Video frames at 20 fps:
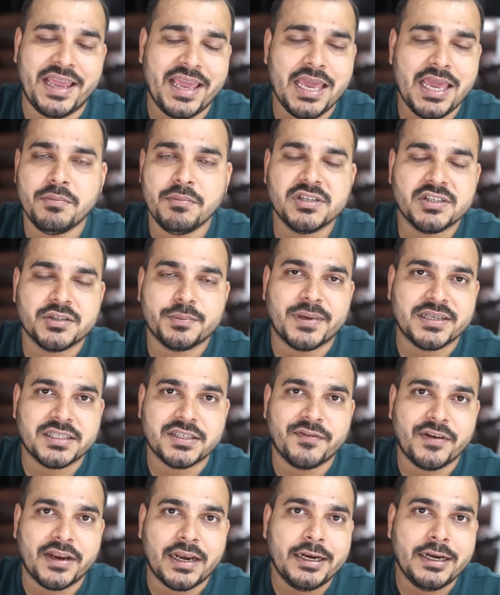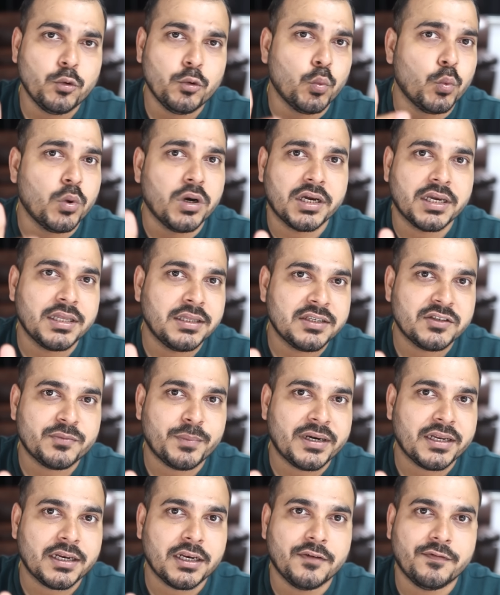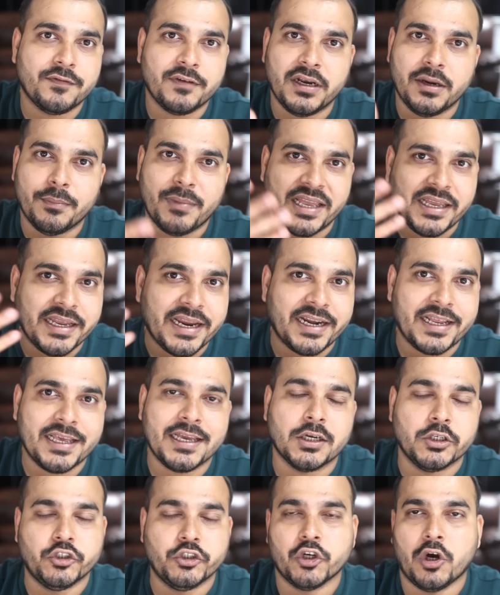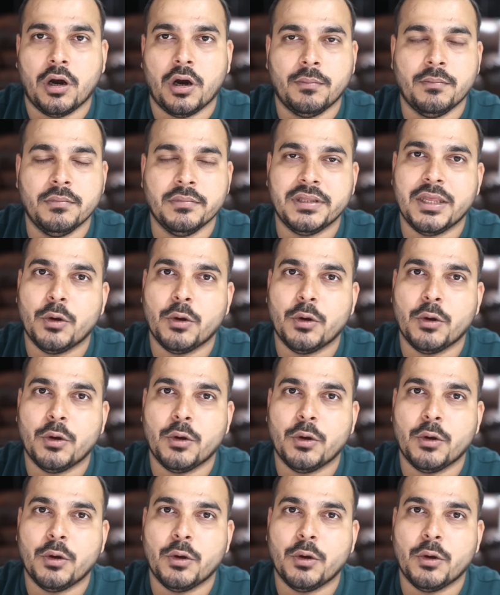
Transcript: aim is specifically to work in this particular field by getting a job,